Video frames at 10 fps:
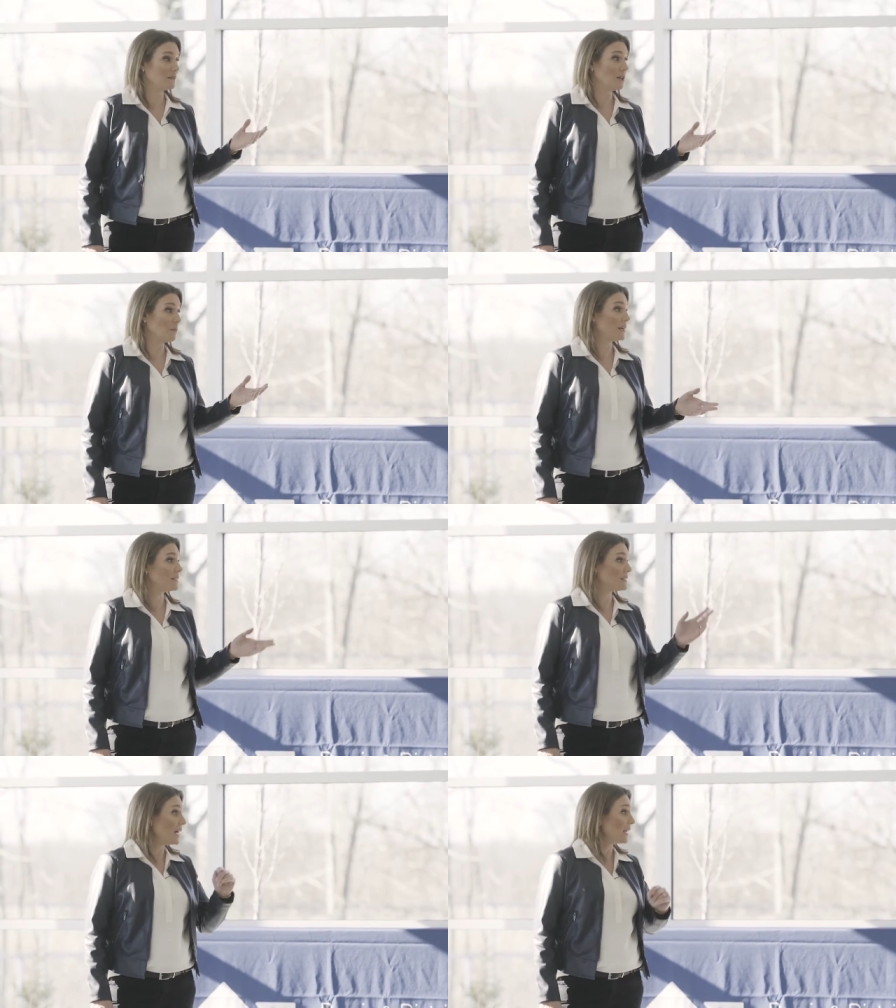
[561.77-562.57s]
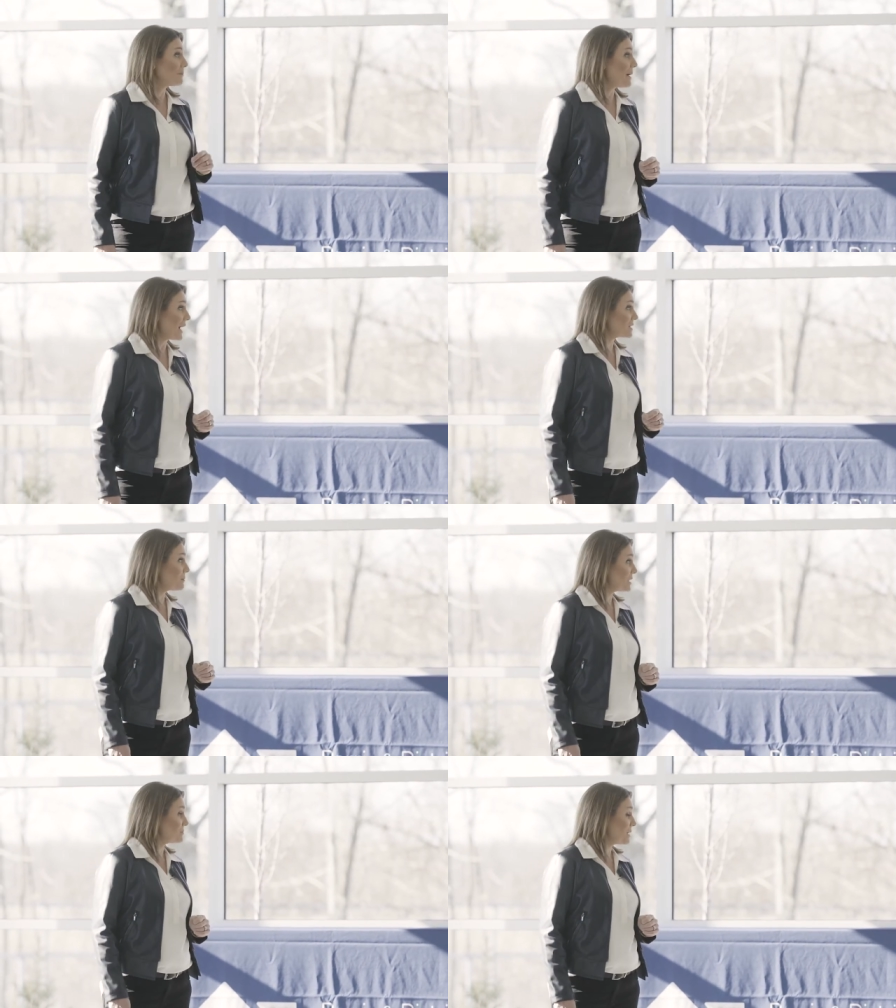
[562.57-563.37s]
you know, but instead I can
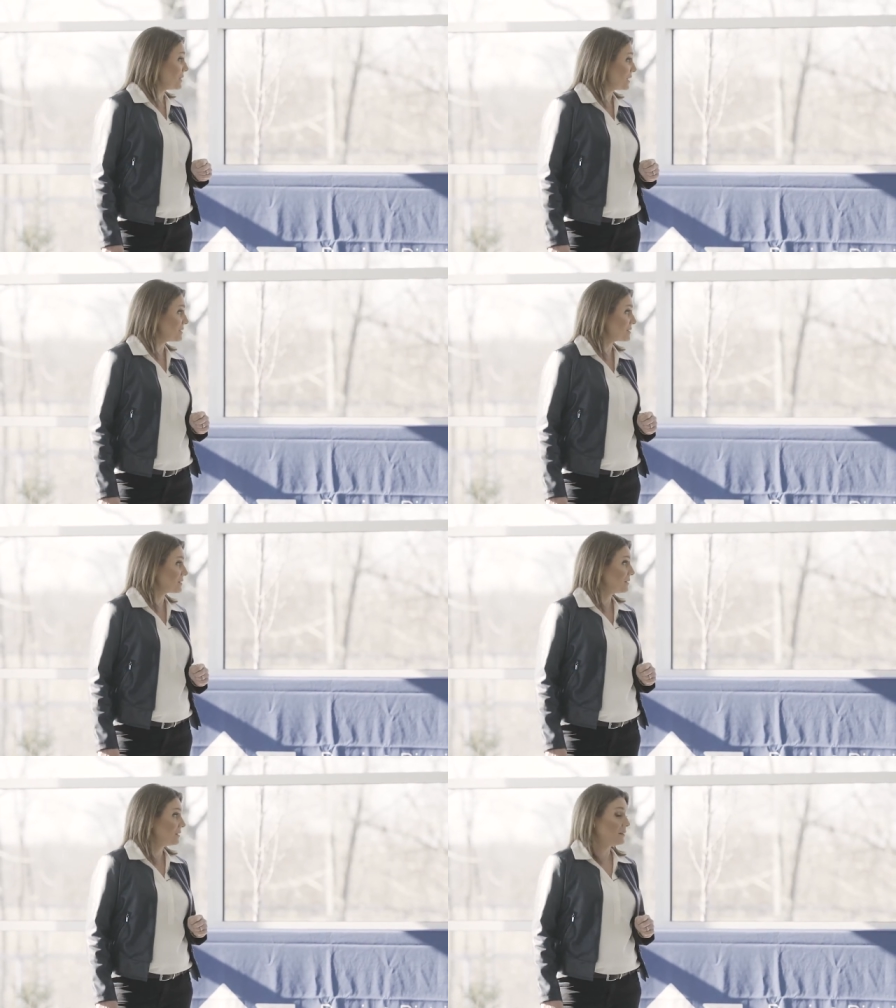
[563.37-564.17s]
maximize my minutes.